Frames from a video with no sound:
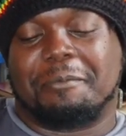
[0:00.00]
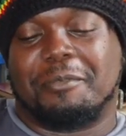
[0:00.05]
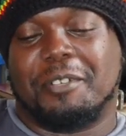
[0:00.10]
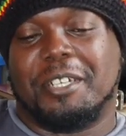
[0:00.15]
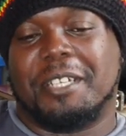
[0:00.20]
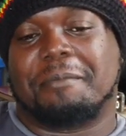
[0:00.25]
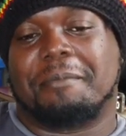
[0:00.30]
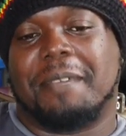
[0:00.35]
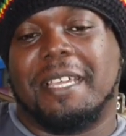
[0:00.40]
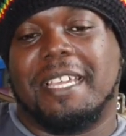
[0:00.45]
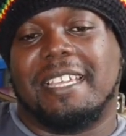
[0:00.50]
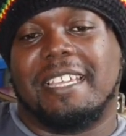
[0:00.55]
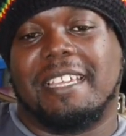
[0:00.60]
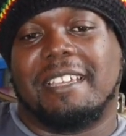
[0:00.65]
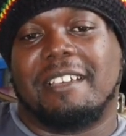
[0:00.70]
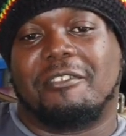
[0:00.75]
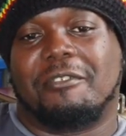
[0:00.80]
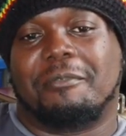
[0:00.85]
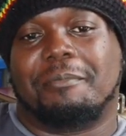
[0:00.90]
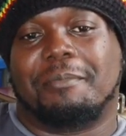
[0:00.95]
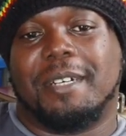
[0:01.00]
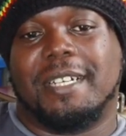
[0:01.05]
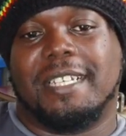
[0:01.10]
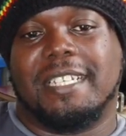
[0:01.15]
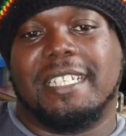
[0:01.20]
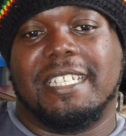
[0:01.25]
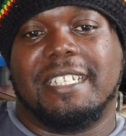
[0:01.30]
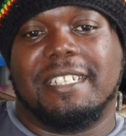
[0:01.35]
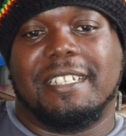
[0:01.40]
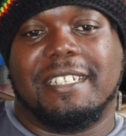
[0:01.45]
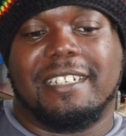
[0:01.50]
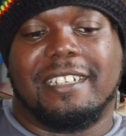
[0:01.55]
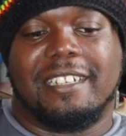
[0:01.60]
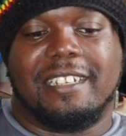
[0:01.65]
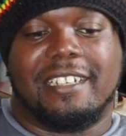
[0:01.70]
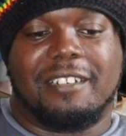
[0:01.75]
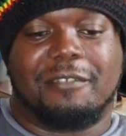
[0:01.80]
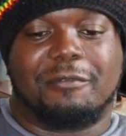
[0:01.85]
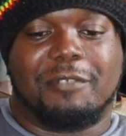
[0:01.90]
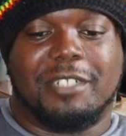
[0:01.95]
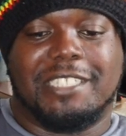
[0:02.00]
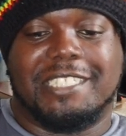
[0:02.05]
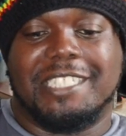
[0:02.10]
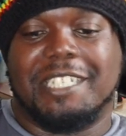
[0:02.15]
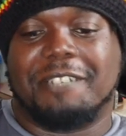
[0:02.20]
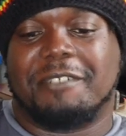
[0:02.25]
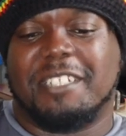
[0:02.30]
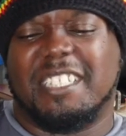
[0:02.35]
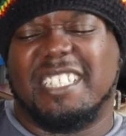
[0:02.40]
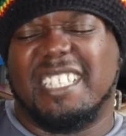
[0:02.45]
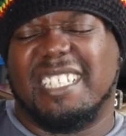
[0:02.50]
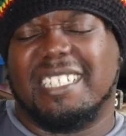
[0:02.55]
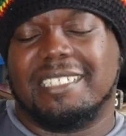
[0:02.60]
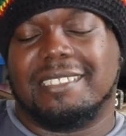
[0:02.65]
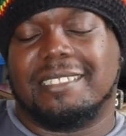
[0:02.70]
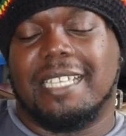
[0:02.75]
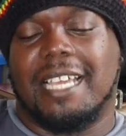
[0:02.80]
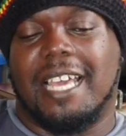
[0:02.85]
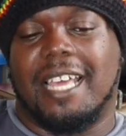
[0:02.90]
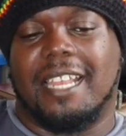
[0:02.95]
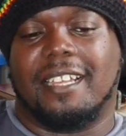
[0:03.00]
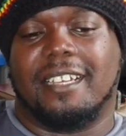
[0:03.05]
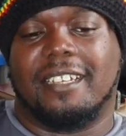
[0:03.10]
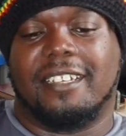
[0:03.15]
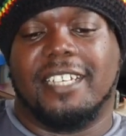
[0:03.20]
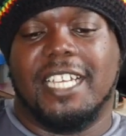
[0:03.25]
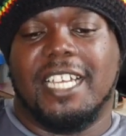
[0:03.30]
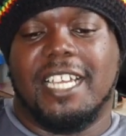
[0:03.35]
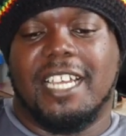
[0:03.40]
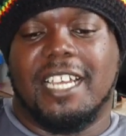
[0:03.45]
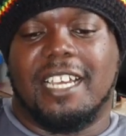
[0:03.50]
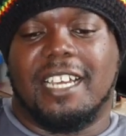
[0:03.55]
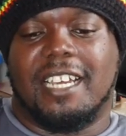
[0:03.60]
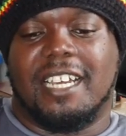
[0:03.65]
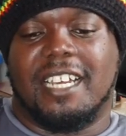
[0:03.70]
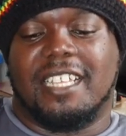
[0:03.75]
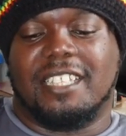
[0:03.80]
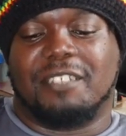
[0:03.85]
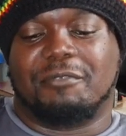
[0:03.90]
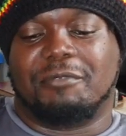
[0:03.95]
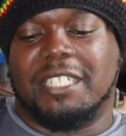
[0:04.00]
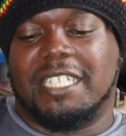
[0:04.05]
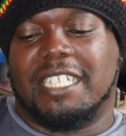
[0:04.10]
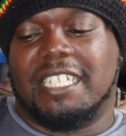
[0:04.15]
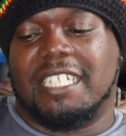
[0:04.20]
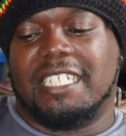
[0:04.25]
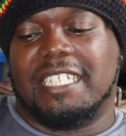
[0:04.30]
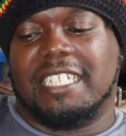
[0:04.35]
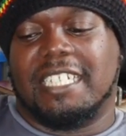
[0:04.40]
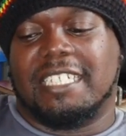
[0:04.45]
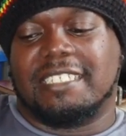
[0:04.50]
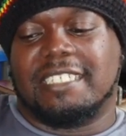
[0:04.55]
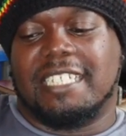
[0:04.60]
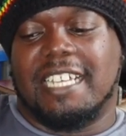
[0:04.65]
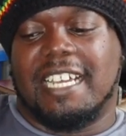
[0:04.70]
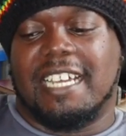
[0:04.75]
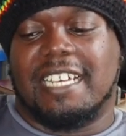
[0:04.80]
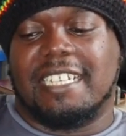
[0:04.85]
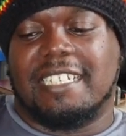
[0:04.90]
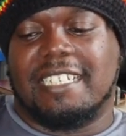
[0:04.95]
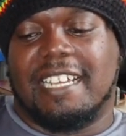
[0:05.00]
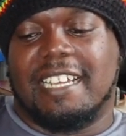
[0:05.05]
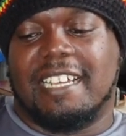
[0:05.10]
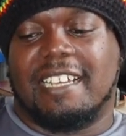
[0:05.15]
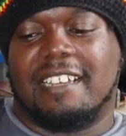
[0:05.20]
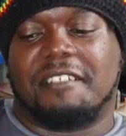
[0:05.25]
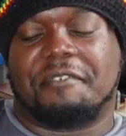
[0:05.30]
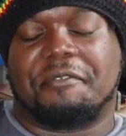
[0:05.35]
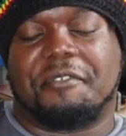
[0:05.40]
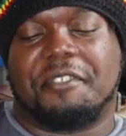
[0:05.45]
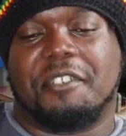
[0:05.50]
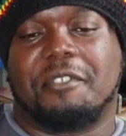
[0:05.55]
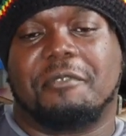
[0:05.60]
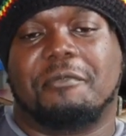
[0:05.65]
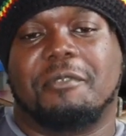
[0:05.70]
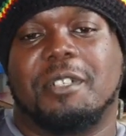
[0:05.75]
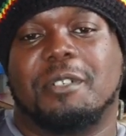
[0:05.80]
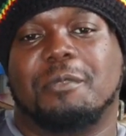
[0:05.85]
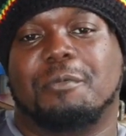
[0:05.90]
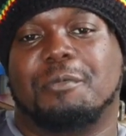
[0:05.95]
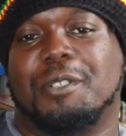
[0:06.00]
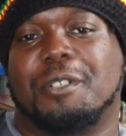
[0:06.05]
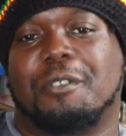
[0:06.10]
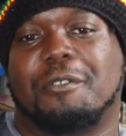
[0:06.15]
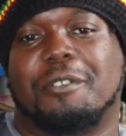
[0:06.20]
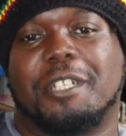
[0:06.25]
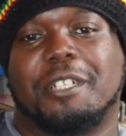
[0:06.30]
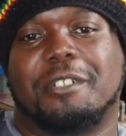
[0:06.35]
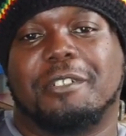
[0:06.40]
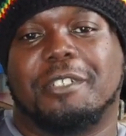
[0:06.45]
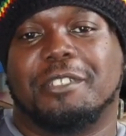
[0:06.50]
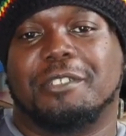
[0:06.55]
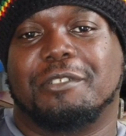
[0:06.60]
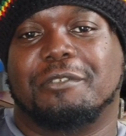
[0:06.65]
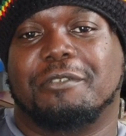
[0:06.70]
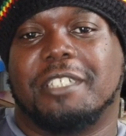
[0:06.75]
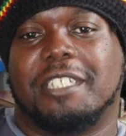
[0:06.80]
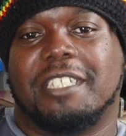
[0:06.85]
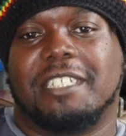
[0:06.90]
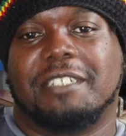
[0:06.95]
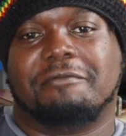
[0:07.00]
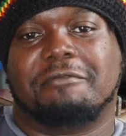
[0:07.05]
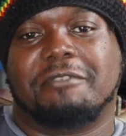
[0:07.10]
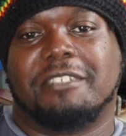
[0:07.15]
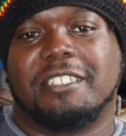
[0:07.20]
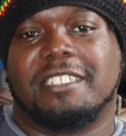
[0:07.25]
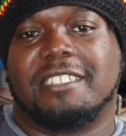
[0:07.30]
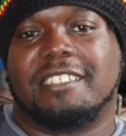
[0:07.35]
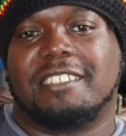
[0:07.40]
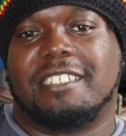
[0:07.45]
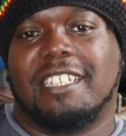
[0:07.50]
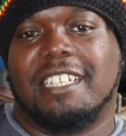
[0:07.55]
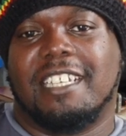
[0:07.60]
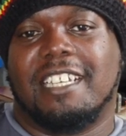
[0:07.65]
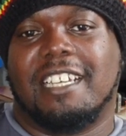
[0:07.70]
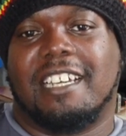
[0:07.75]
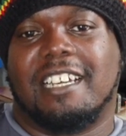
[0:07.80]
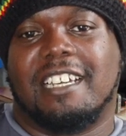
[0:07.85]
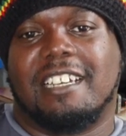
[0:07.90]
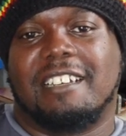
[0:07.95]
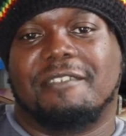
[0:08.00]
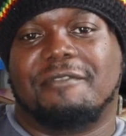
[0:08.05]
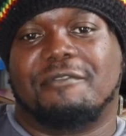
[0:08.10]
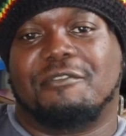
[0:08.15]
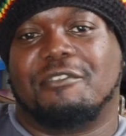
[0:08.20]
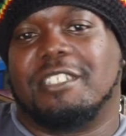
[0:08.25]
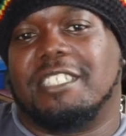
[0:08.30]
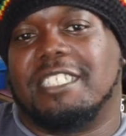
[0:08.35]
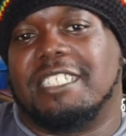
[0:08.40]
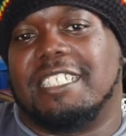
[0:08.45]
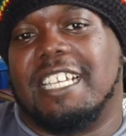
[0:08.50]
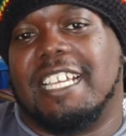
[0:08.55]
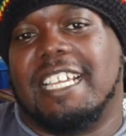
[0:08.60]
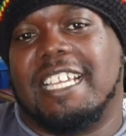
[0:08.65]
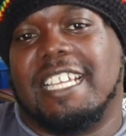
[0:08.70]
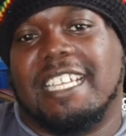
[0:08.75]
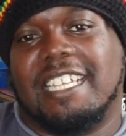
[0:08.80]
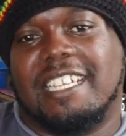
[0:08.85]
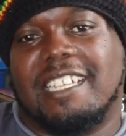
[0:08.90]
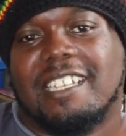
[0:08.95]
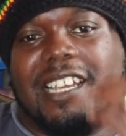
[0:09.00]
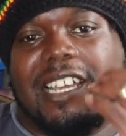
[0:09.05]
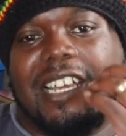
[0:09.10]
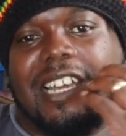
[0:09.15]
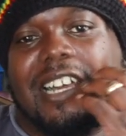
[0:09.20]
brick making on Monday, once everything is kind of, the weekend has died down. So we're only going to do deliveries for today,